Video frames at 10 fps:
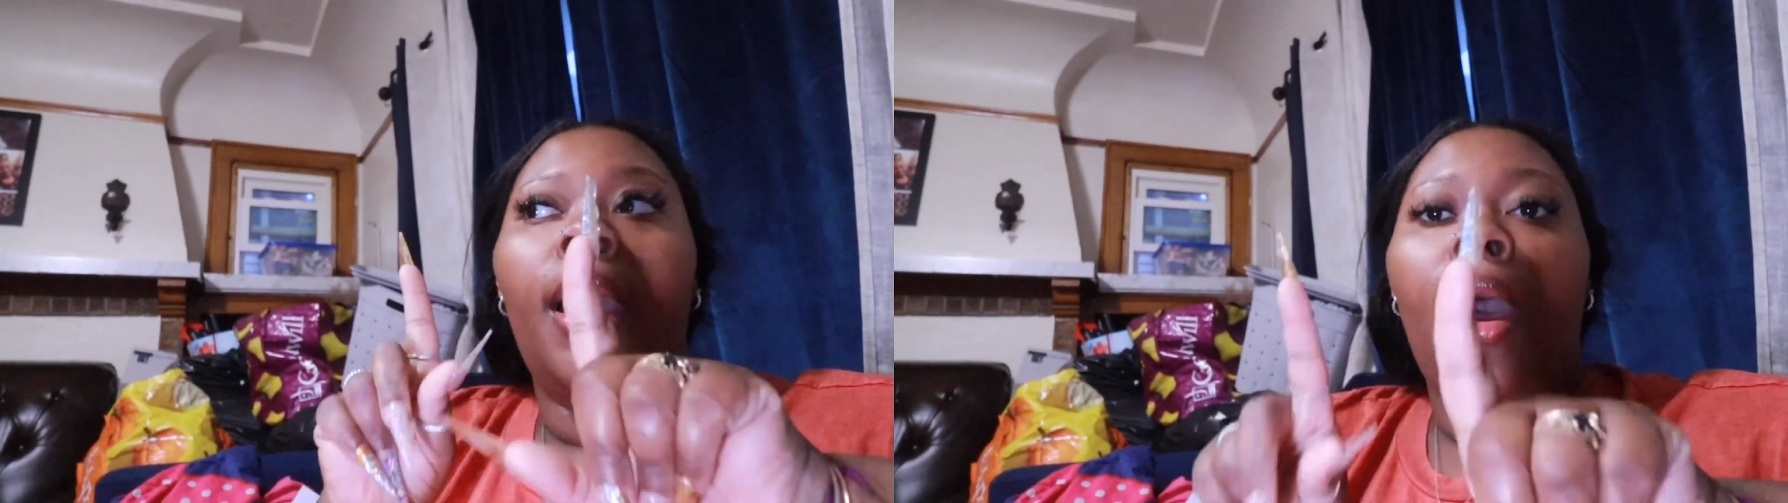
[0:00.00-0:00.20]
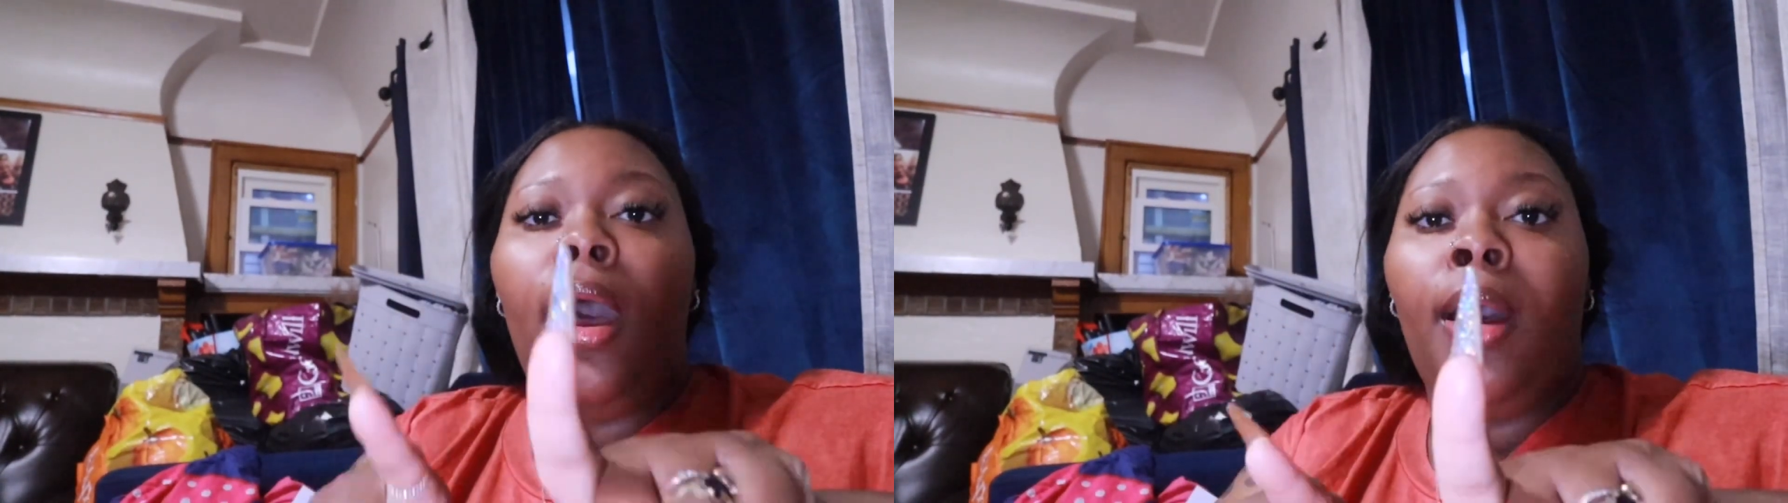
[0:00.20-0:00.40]

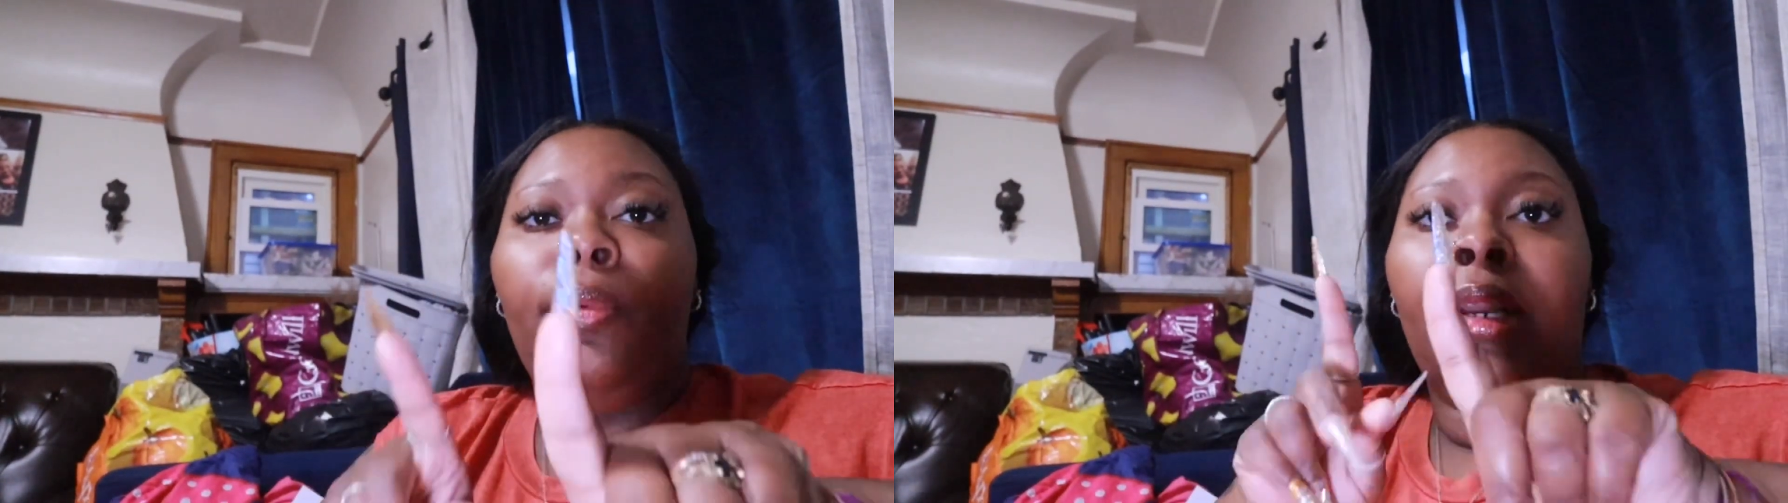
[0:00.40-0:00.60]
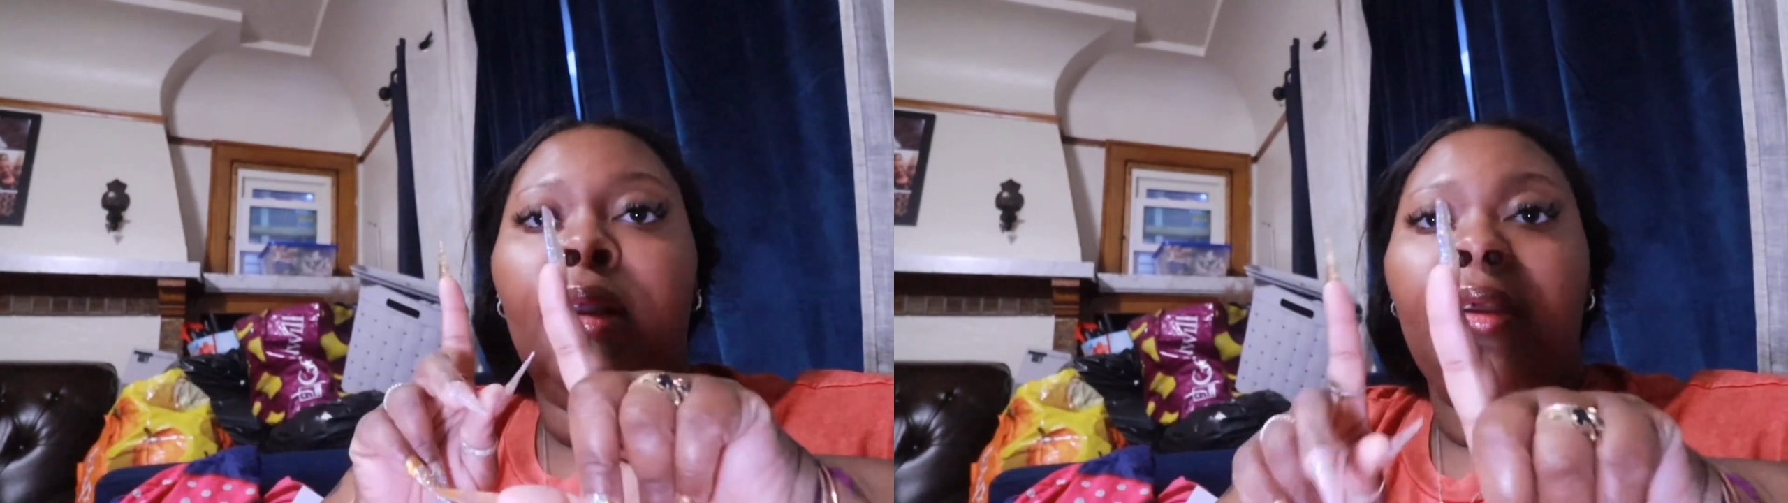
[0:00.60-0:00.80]
Um,
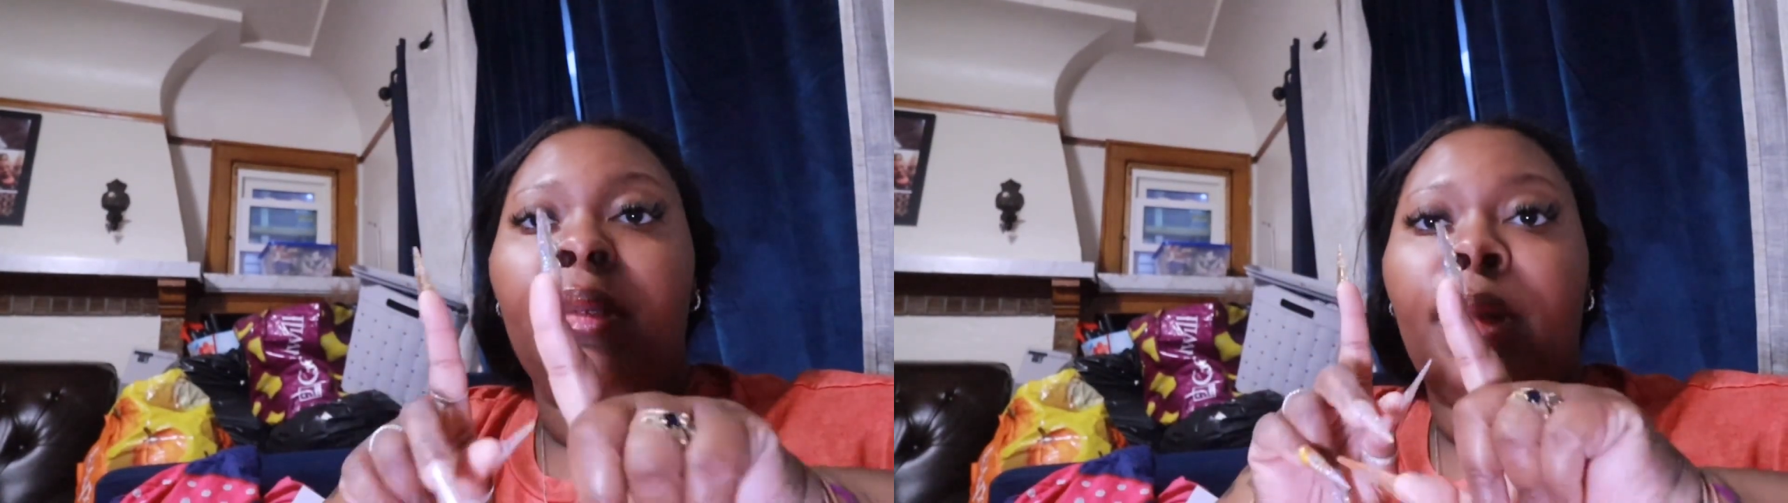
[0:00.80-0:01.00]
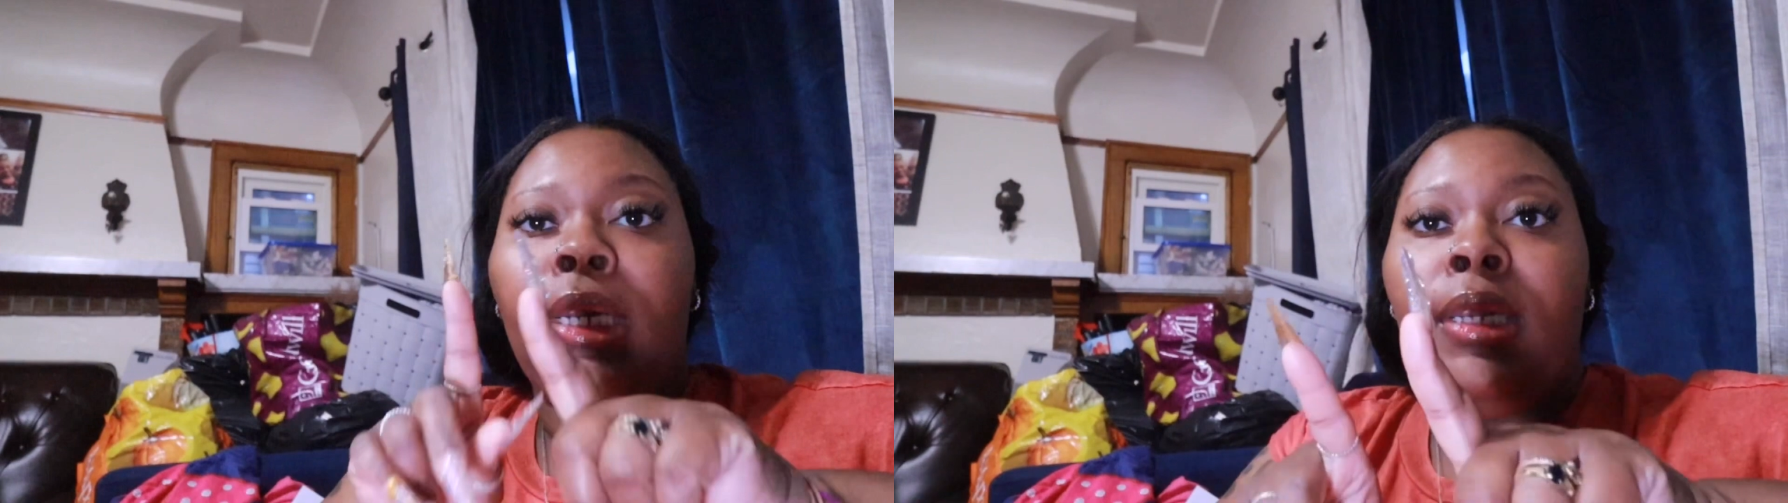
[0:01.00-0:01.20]
when I go get
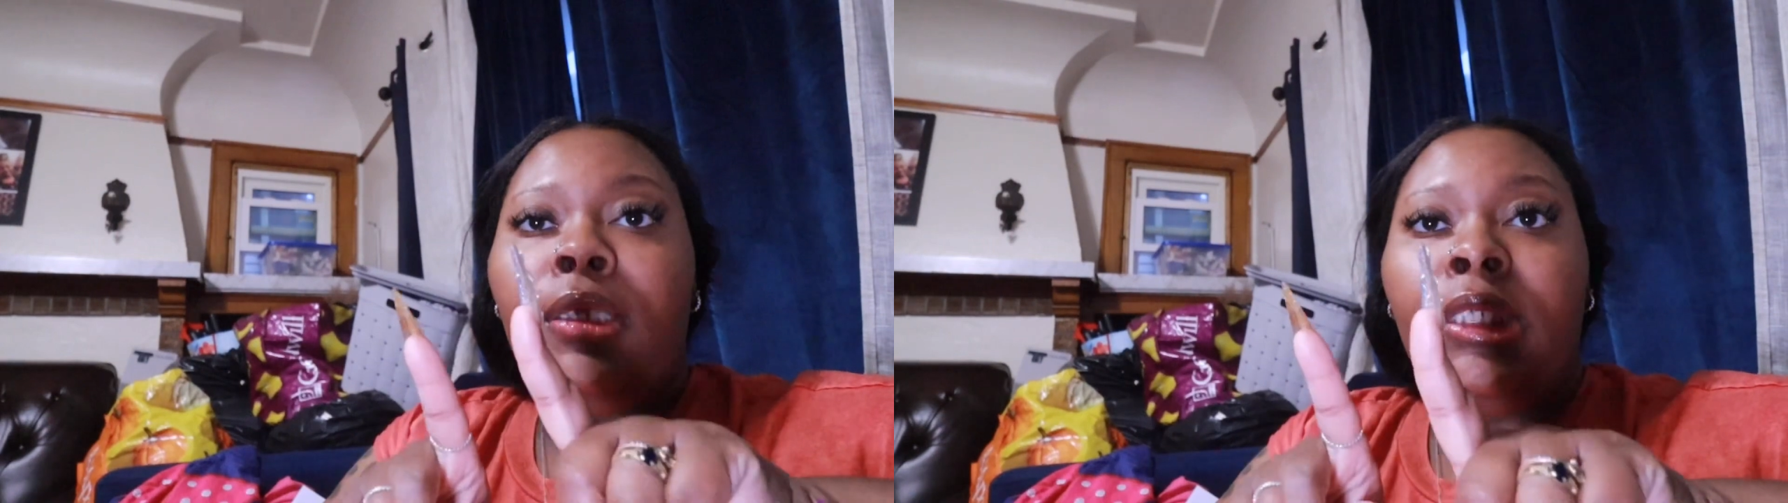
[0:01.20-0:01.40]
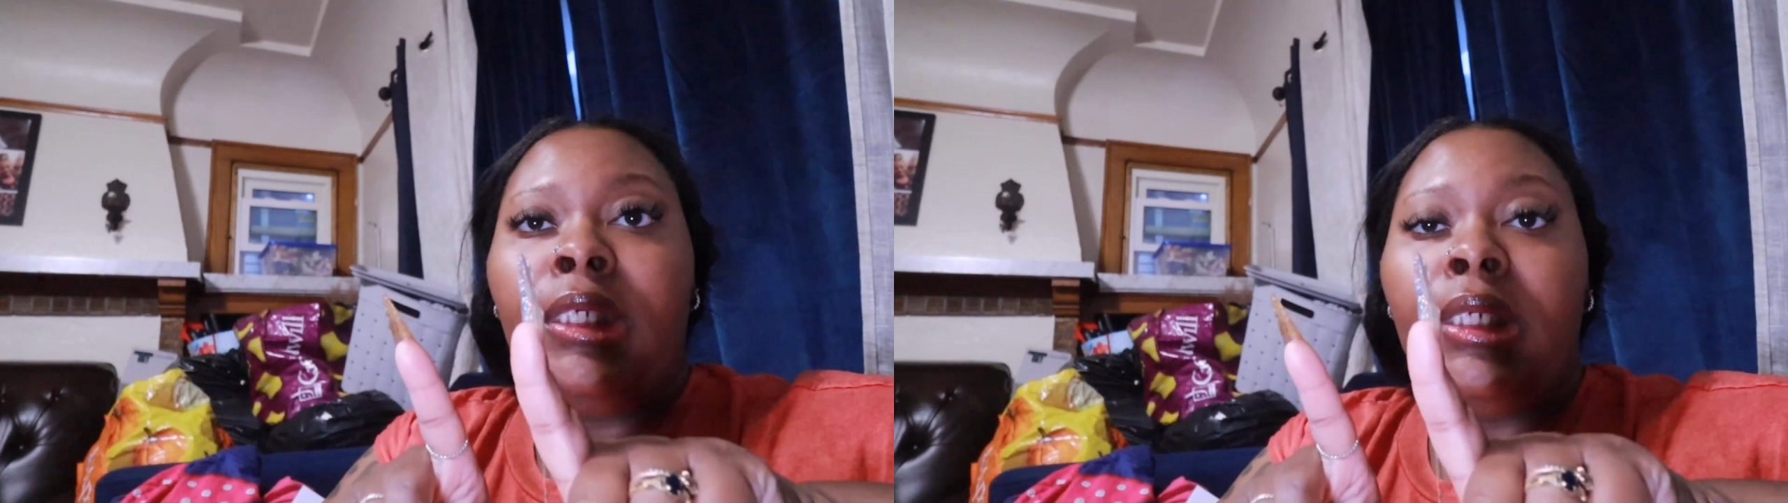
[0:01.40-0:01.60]
my nails
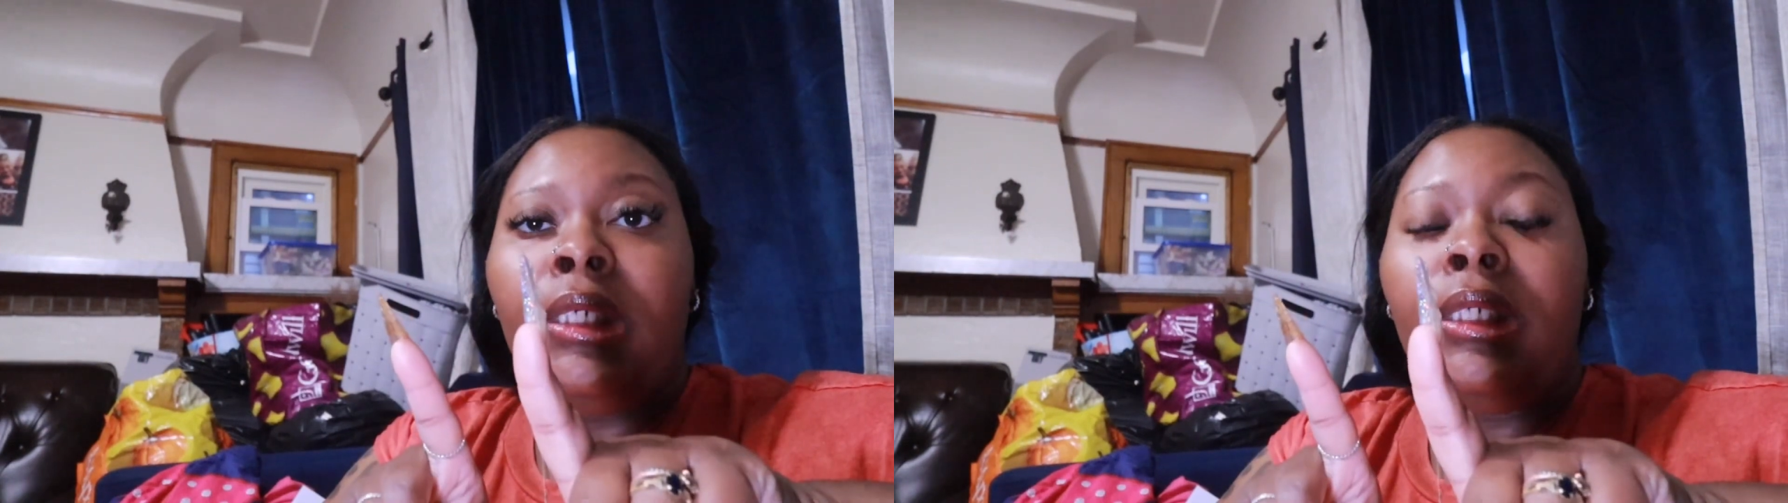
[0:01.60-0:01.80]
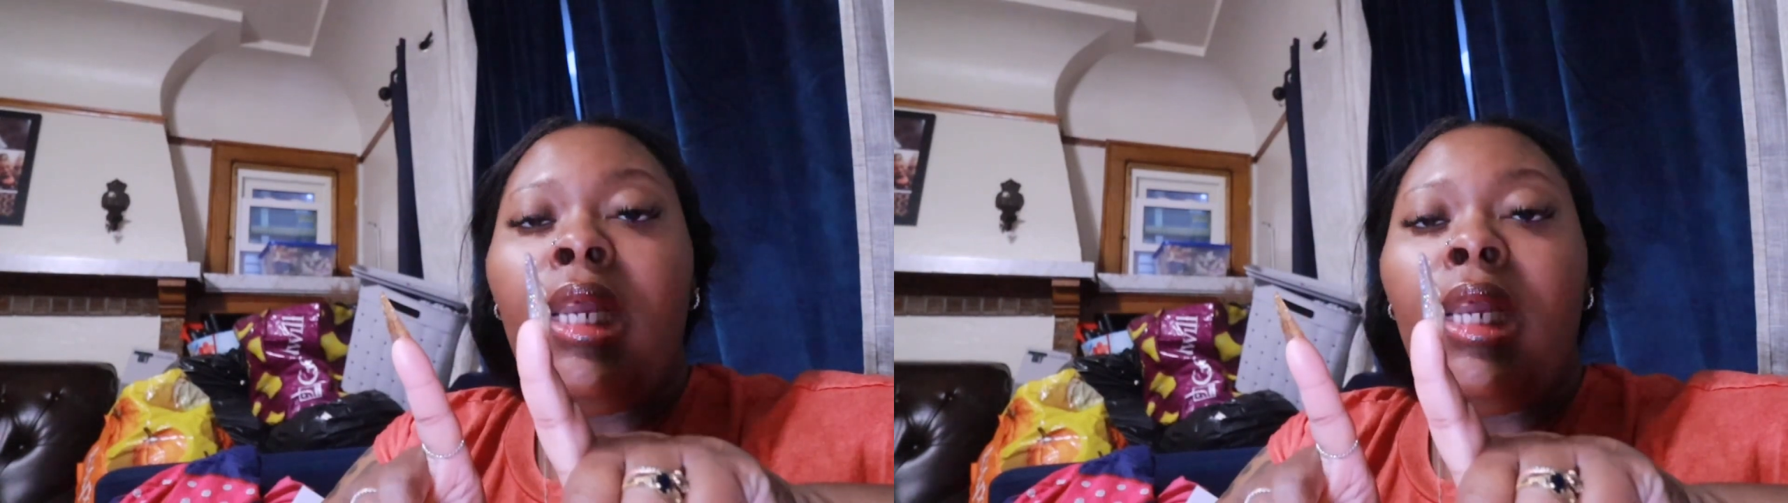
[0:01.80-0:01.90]
done,